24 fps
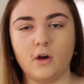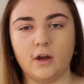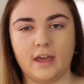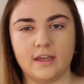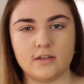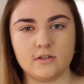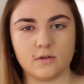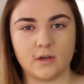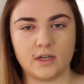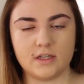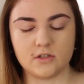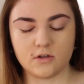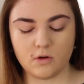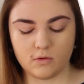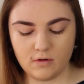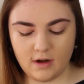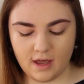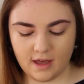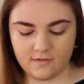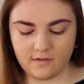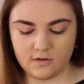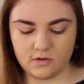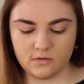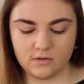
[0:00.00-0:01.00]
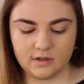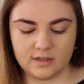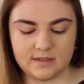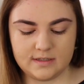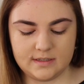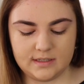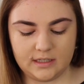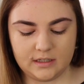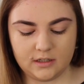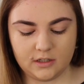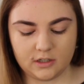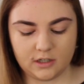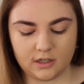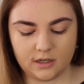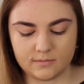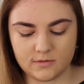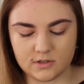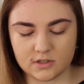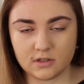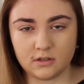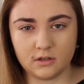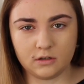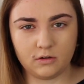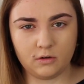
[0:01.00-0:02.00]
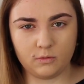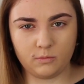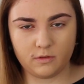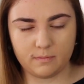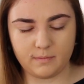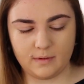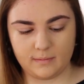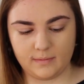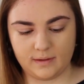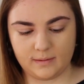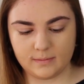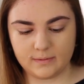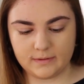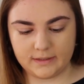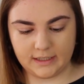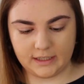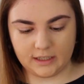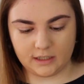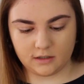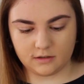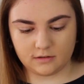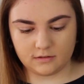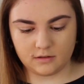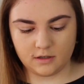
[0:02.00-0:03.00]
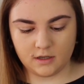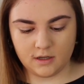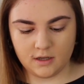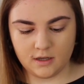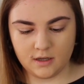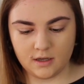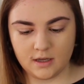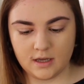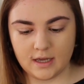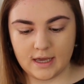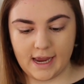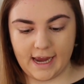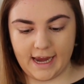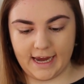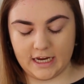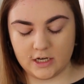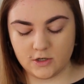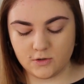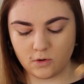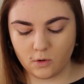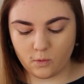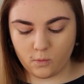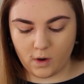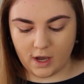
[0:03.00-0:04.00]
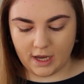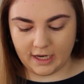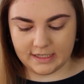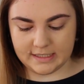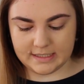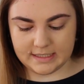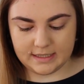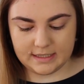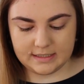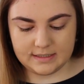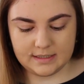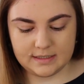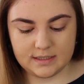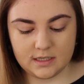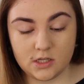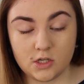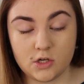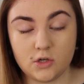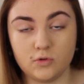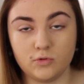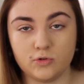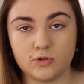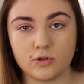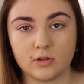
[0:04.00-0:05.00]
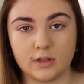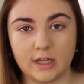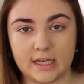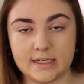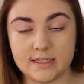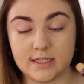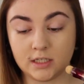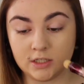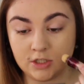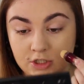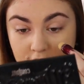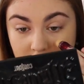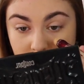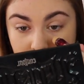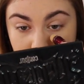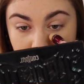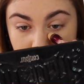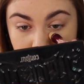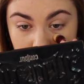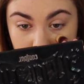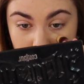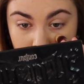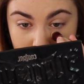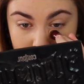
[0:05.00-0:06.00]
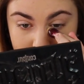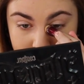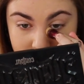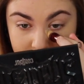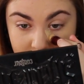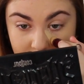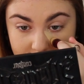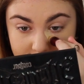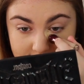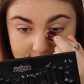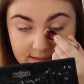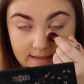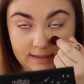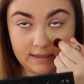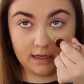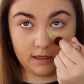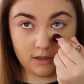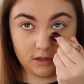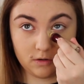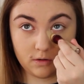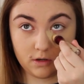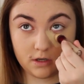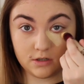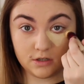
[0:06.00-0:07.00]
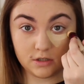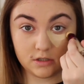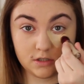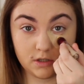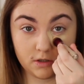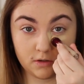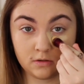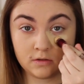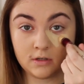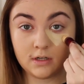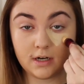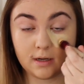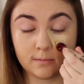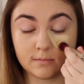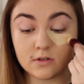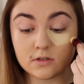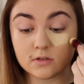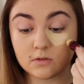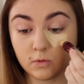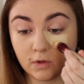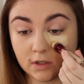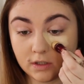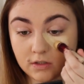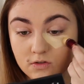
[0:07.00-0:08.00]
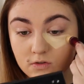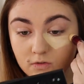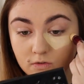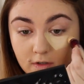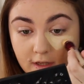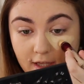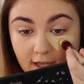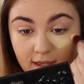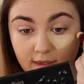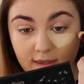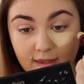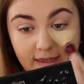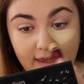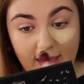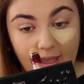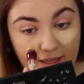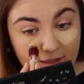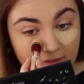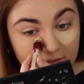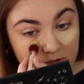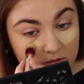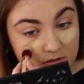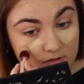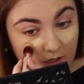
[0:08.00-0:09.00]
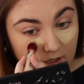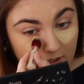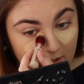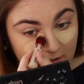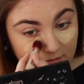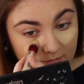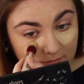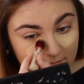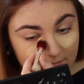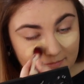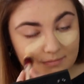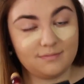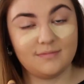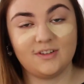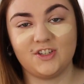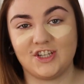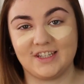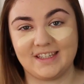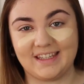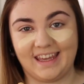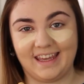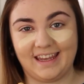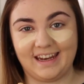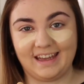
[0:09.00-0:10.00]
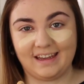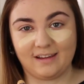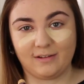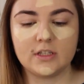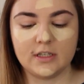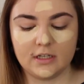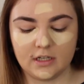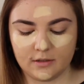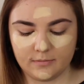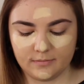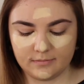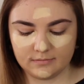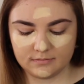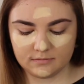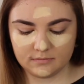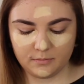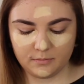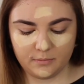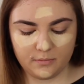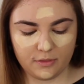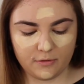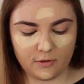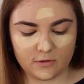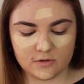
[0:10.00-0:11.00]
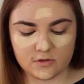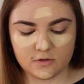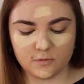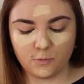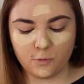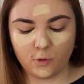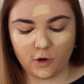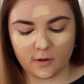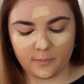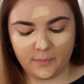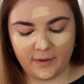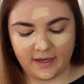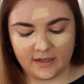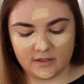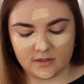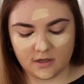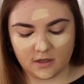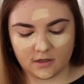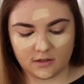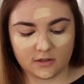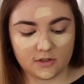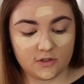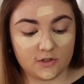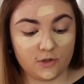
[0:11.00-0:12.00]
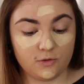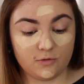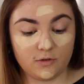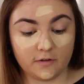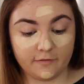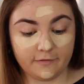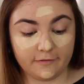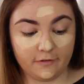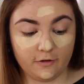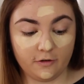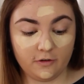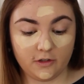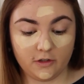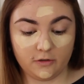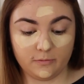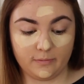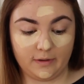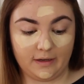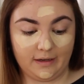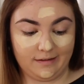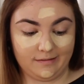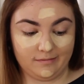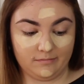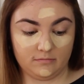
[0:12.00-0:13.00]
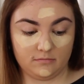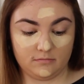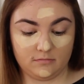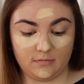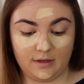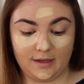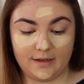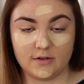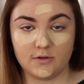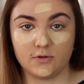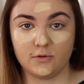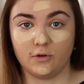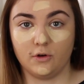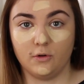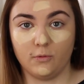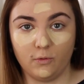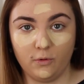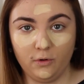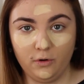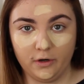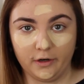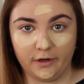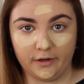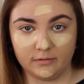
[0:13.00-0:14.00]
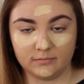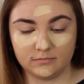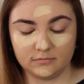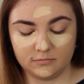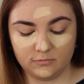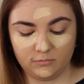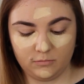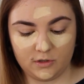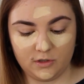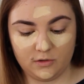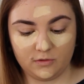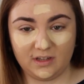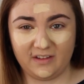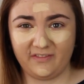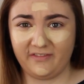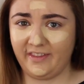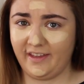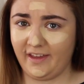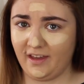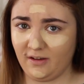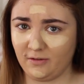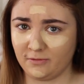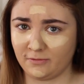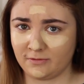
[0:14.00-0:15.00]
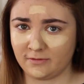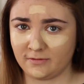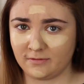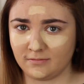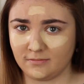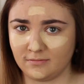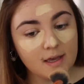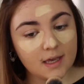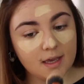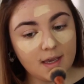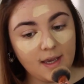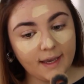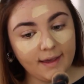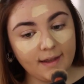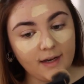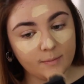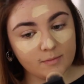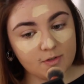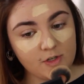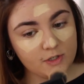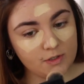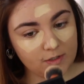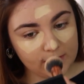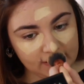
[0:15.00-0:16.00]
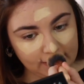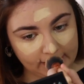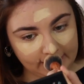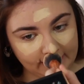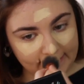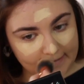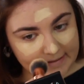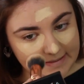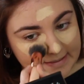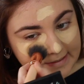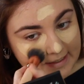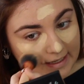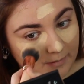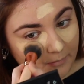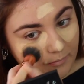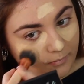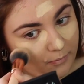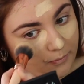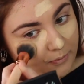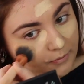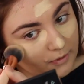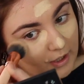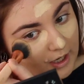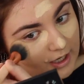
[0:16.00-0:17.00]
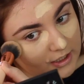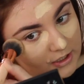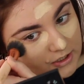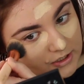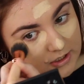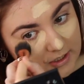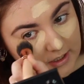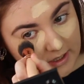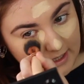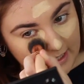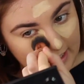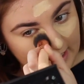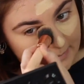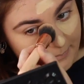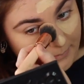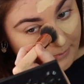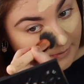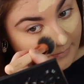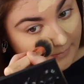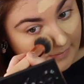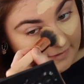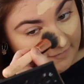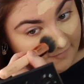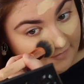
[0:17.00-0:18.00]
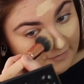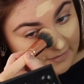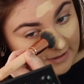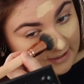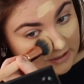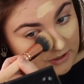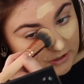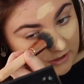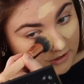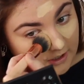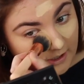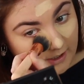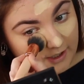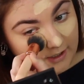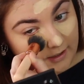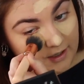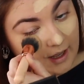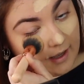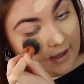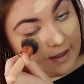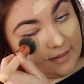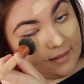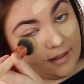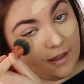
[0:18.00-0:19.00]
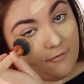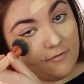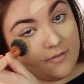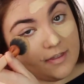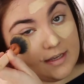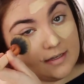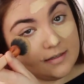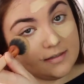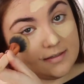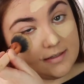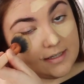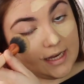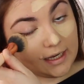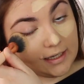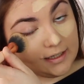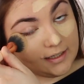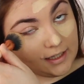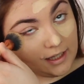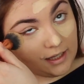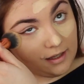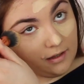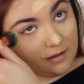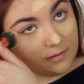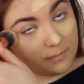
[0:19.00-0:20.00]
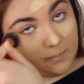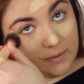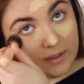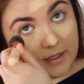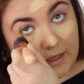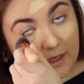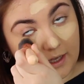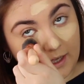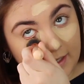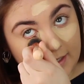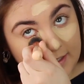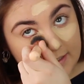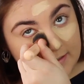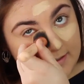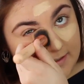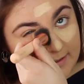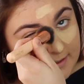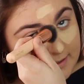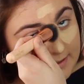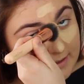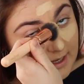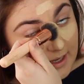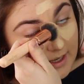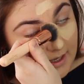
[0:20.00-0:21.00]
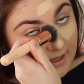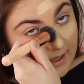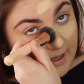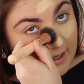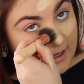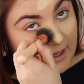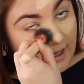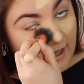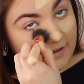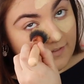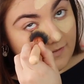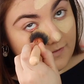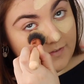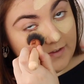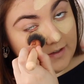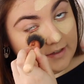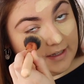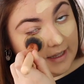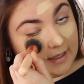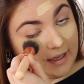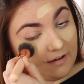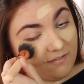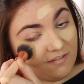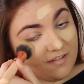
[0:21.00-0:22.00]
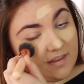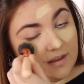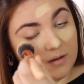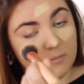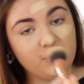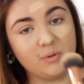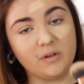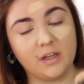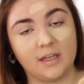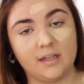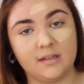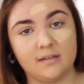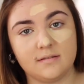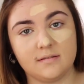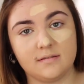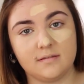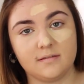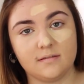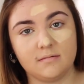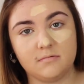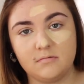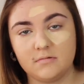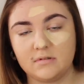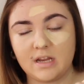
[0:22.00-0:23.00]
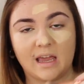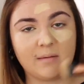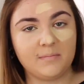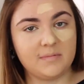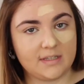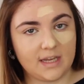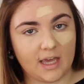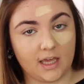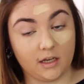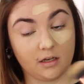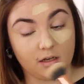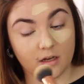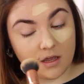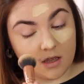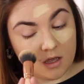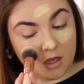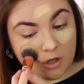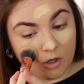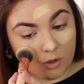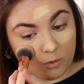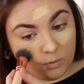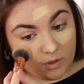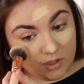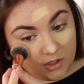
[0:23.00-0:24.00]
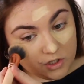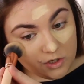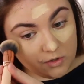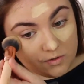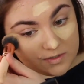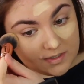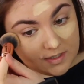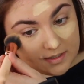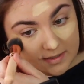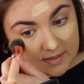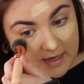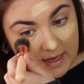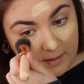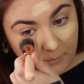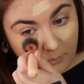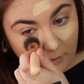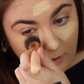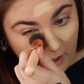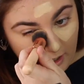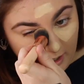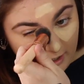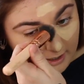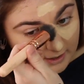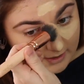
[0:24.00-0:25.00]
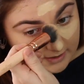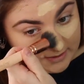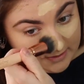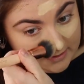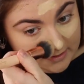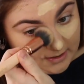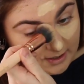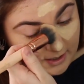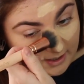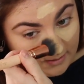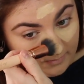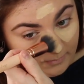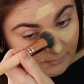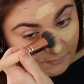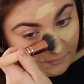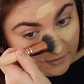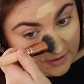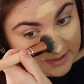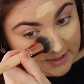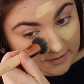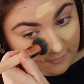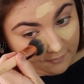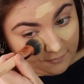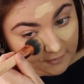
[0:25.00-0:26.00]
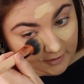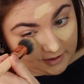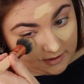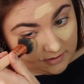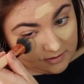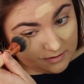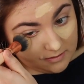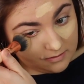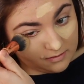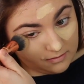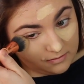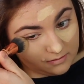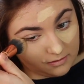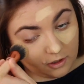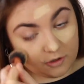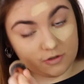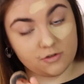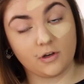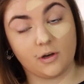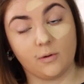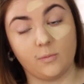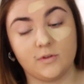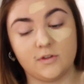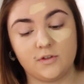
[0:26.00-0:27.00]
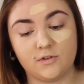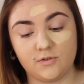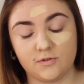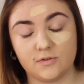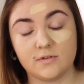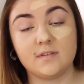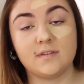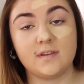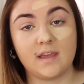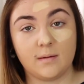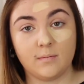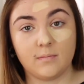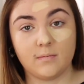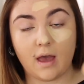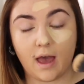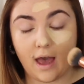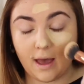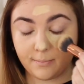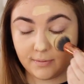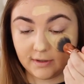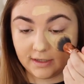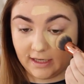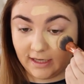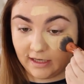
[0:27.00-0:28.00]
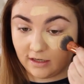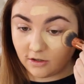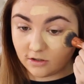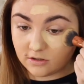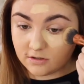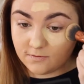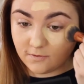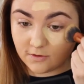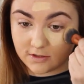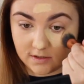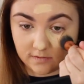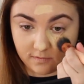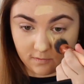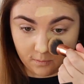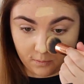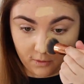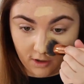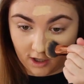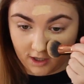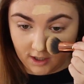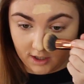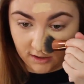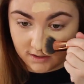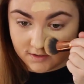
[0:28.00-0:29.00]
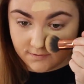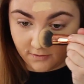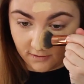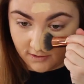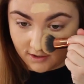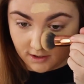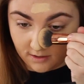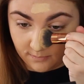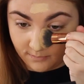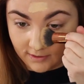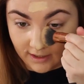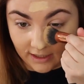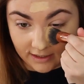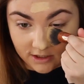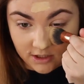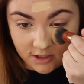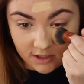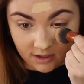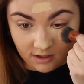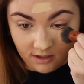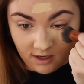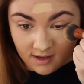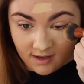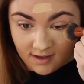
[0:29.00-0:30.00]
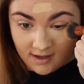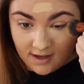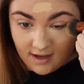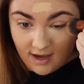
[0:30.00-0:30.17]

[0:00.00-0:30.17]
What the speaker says: Okay, so I don't have a new concealer. I'm just gonna go in with my Maybelline Age Rewind. This is in the neutralizing shade, so it has a nice yellow undertone, and I'm just going to like cake this on. Just kidding. Just gonna throw some war paint on, because you never know, you might enter a war when you leave the house. And I'm just using that same brush that I put my foundation on. I love this technique because I feel like everything blends times 10 when you use the same products for different, when you use the same applicators for different products for the complexion.